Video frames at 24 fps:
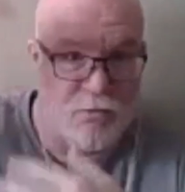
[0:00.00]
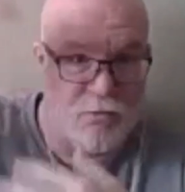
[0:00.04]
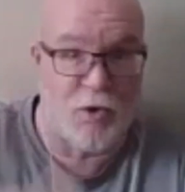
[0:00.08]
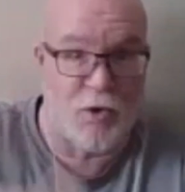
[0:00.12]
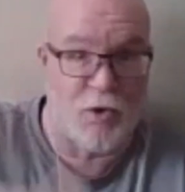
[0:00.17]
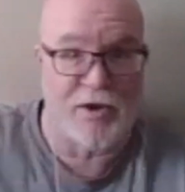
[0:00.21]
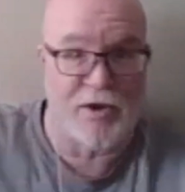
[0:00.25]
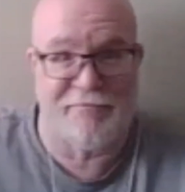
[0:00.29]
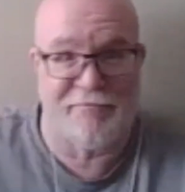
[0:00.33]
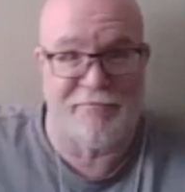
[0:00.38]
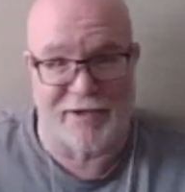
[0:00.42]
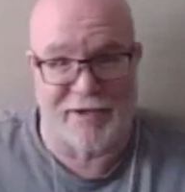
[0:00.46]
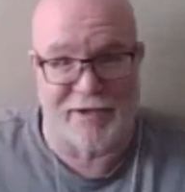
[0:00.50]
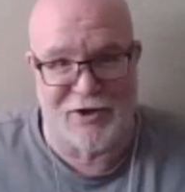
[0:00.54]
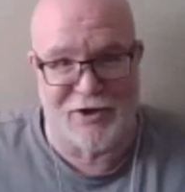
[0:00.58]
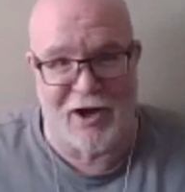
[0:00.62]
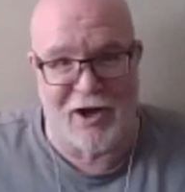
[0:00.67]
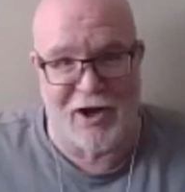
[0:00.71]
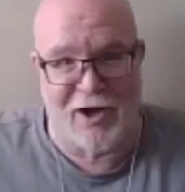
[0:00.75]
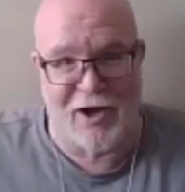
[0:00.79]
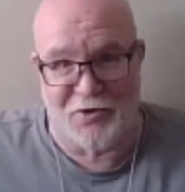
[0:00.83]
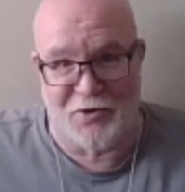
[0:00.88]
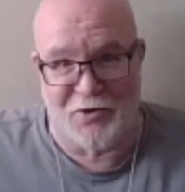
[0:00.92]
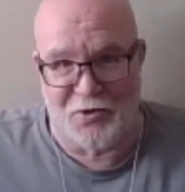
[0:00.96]
or you fell
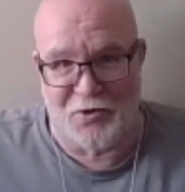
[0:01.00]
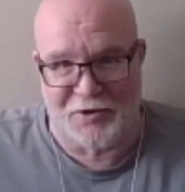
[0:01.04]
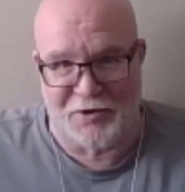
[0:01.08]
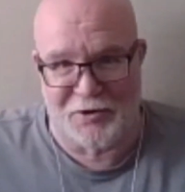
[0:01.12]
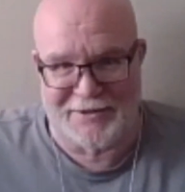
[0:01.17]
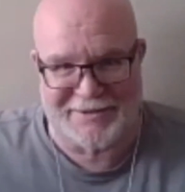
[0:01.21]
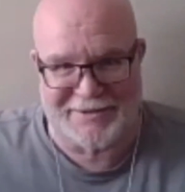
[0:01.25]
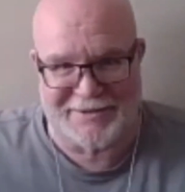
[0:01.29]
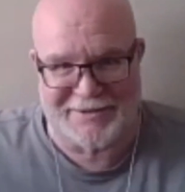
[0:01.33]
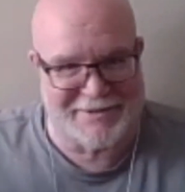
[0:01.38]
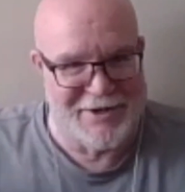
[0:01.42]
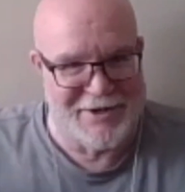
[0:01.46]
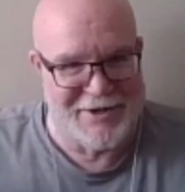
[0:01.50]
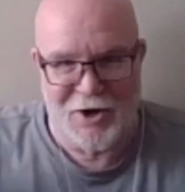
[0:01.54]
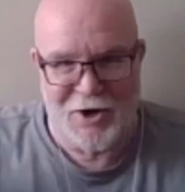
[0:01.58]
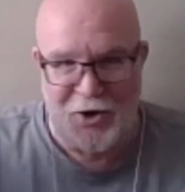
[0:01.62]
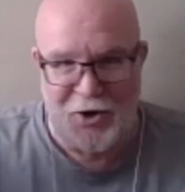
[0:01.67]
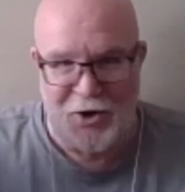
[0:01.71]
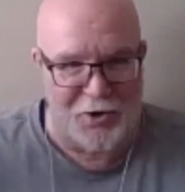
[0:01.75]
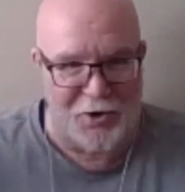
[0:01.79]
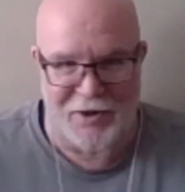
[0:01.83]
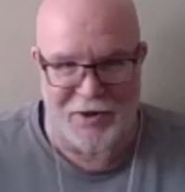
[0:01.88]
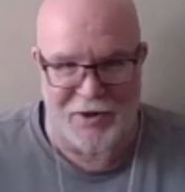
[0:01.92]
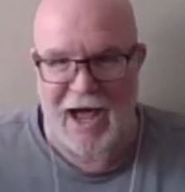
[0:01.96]
off a horse
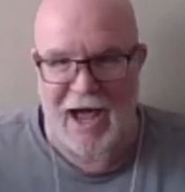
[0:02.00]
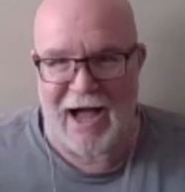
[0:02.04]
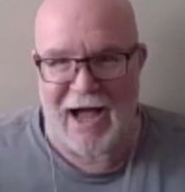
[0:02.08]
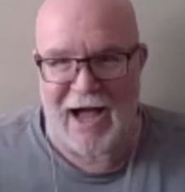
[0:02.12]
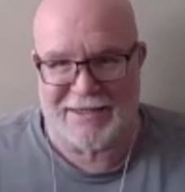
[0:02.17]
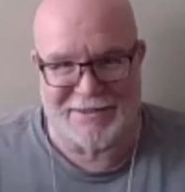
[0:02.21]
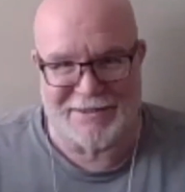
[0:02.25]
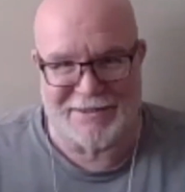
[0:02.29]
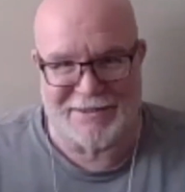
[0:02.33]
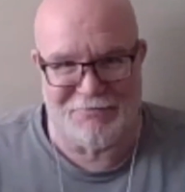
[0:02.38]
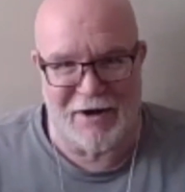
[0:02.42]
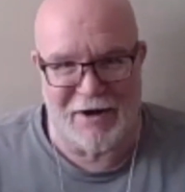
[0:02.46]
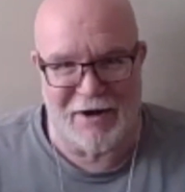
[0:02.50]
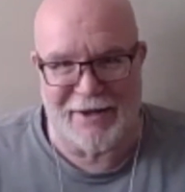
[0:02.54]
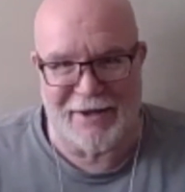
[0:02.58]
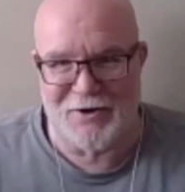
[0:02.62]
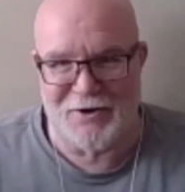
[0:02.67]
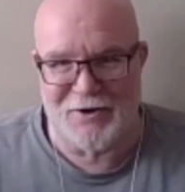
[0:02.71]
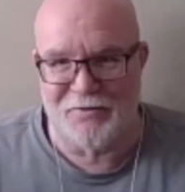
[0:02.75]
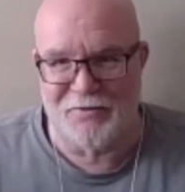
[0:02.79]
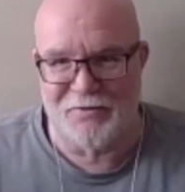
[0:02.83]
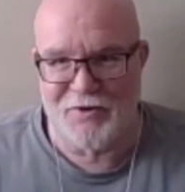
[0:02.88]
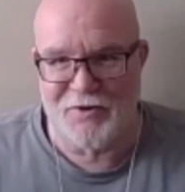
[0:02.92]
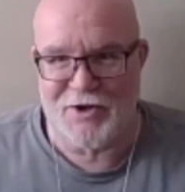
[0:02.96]
or the oxen ran
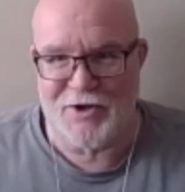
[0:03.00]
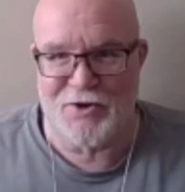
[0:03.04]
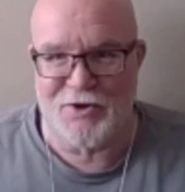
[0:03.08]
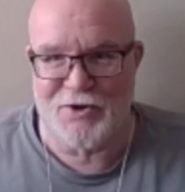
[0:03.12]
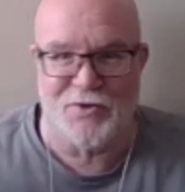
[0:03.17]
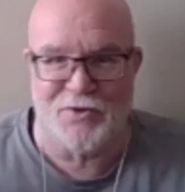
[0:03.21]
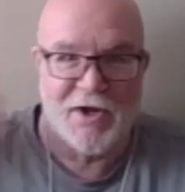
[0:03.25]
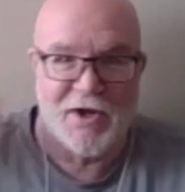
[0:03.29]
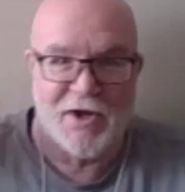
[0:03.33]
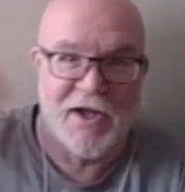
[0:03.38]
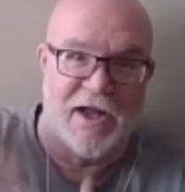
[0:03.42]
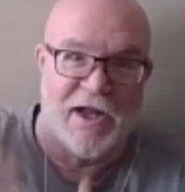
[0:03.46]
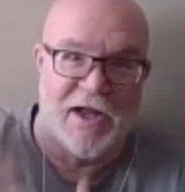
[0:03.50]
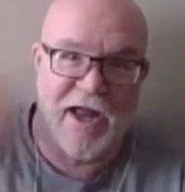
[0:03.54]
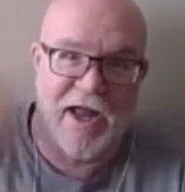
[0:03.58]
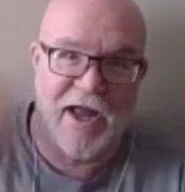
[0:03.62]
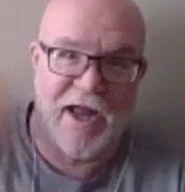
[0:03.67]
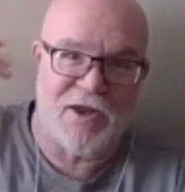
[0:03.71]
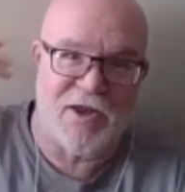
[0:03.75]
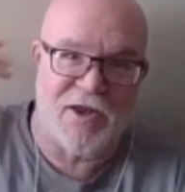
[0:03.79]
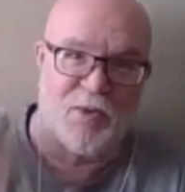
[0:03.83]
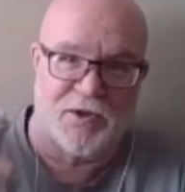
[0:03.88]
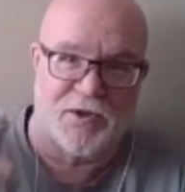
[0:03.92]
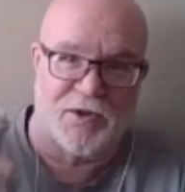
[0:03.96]
over you and
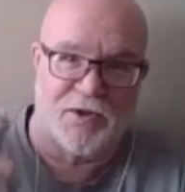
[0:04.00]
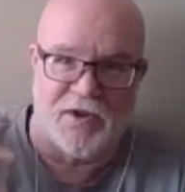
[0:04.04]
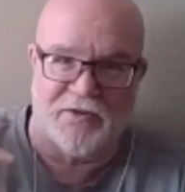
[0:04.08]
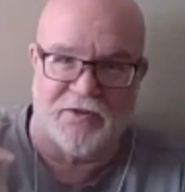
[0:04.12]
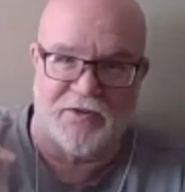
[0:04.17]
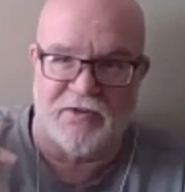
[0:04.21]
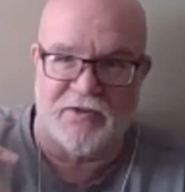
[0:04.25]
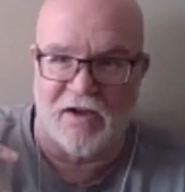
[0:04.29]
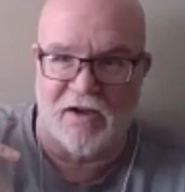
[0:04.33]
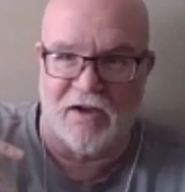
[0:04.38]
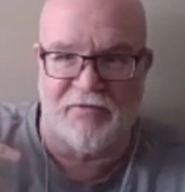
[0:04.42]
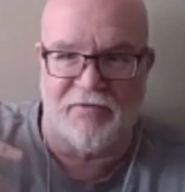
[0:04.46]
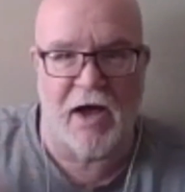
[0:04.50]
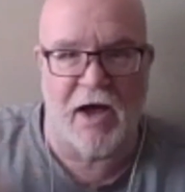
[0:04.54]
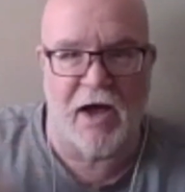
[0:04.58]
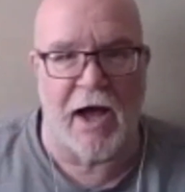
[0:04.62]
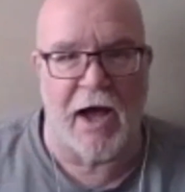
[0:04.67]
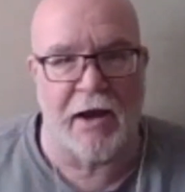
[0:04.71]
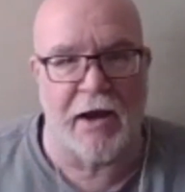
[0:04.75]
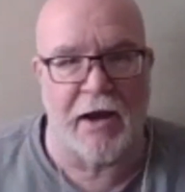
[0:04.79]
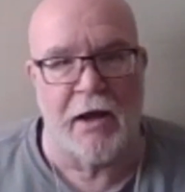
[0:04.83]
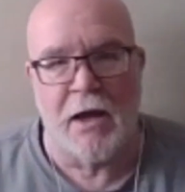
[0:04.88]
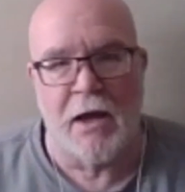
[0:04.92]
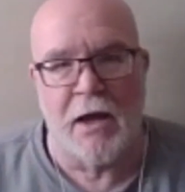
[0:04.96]
you put this stuff on.